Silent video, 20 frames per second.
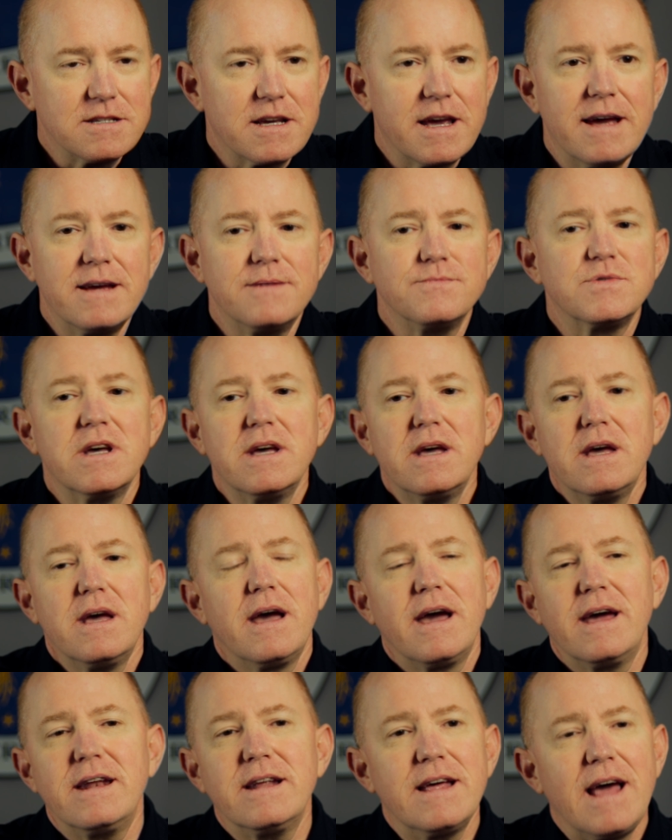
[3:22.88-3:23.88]
games,
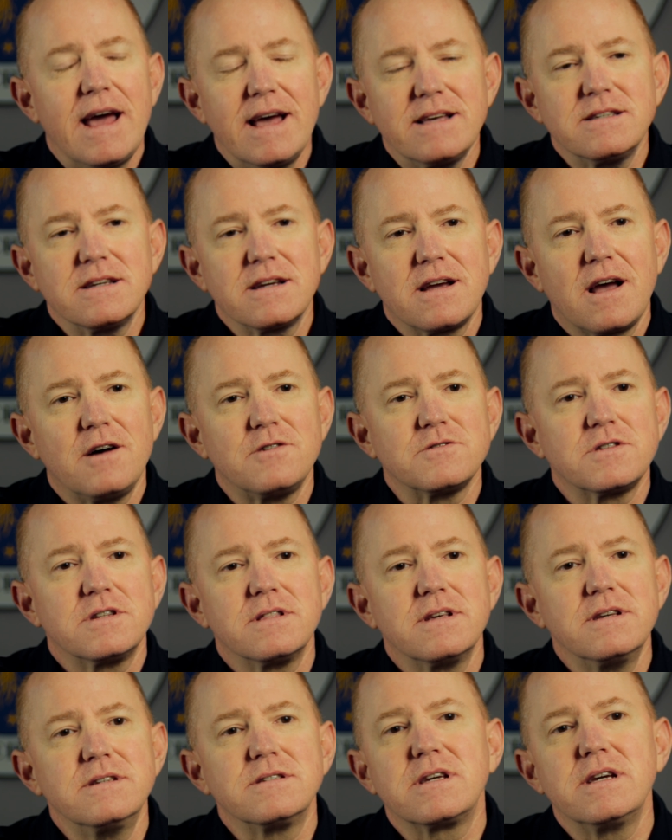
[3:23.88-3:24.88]
and it hasn't costed
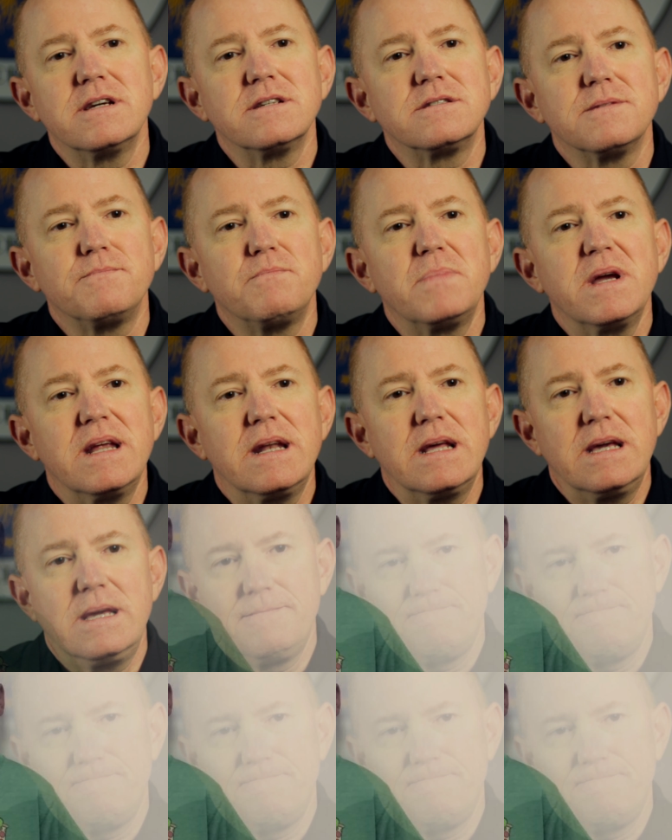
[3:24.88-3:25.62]
these kids a penny.